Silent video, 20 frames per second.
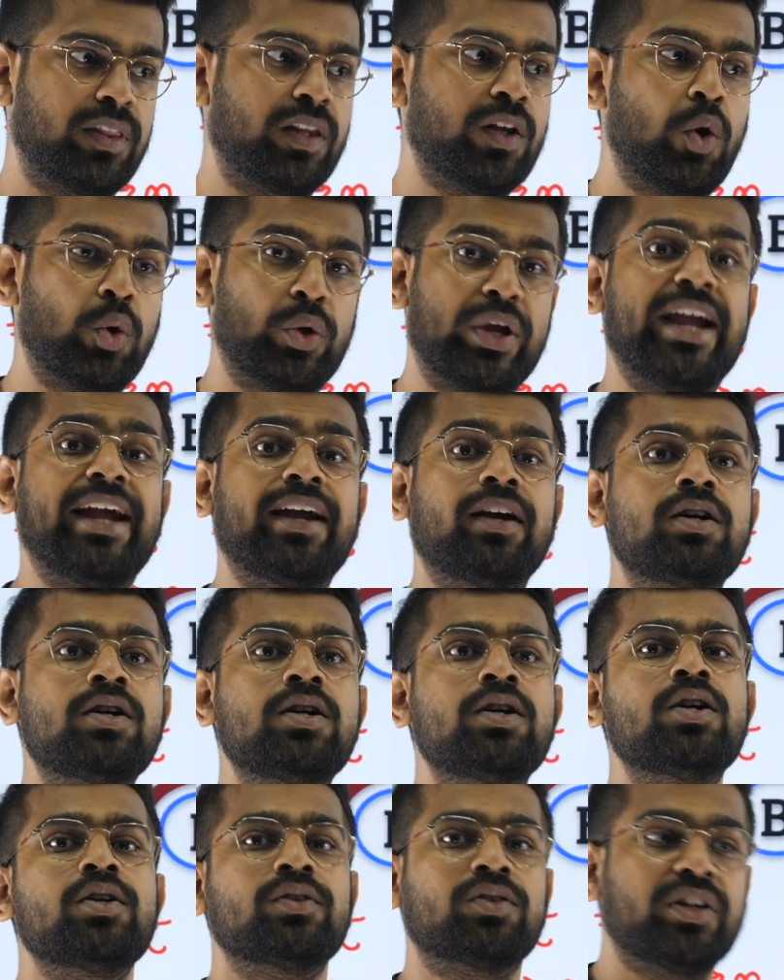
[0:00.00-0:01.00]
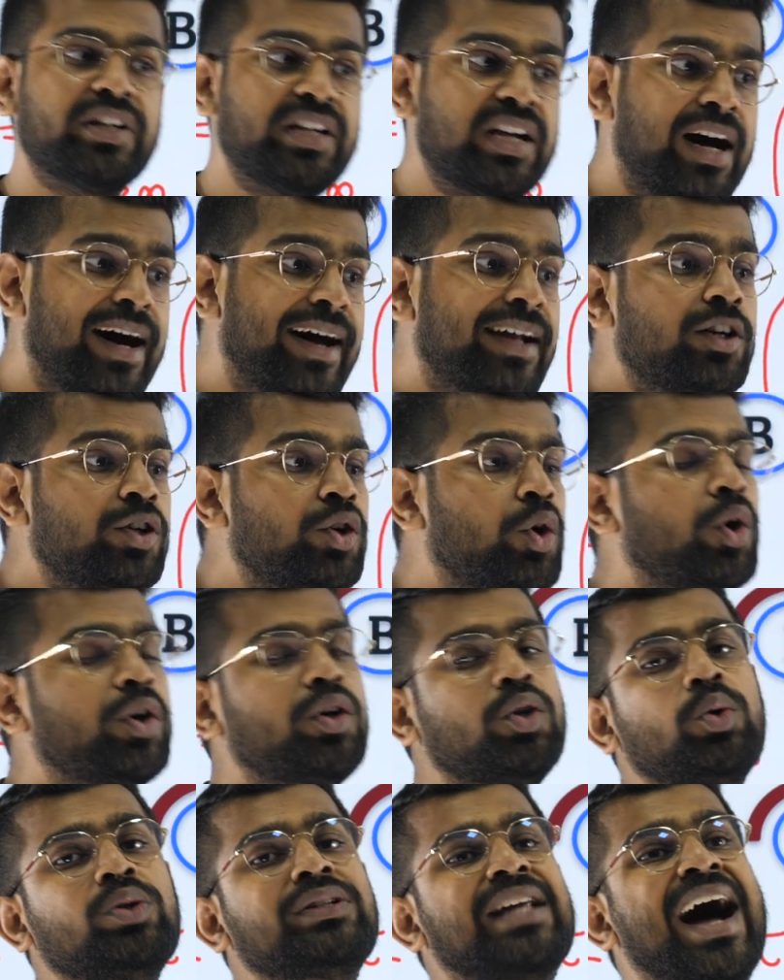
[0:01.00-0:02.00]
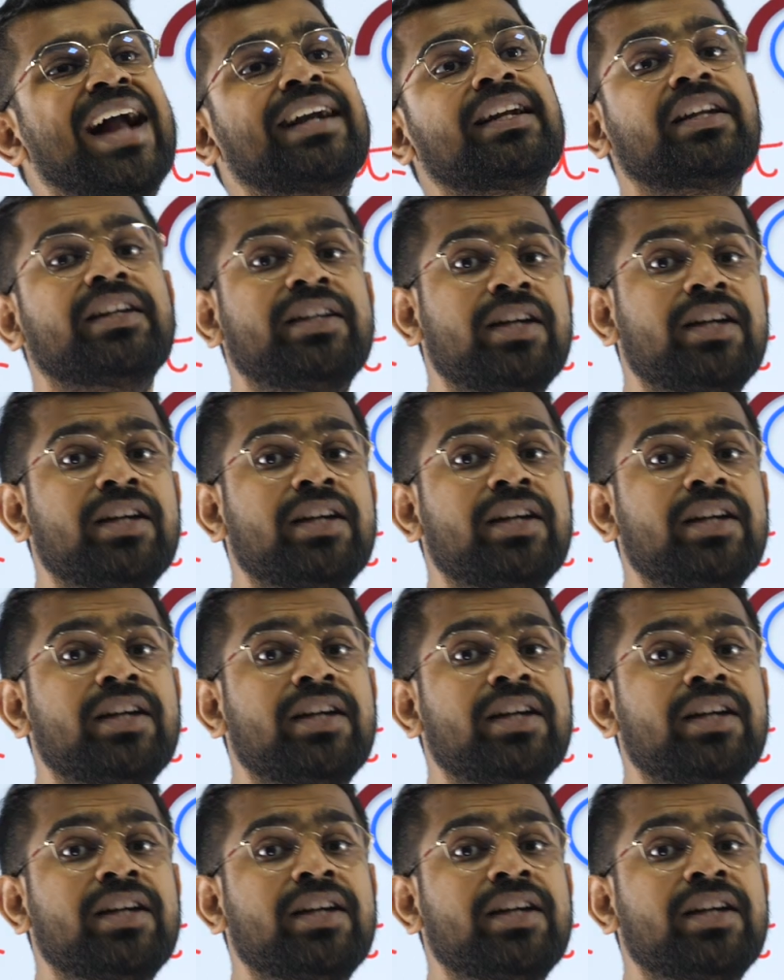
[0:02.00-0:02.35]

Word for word: Okay. So here, don't do that.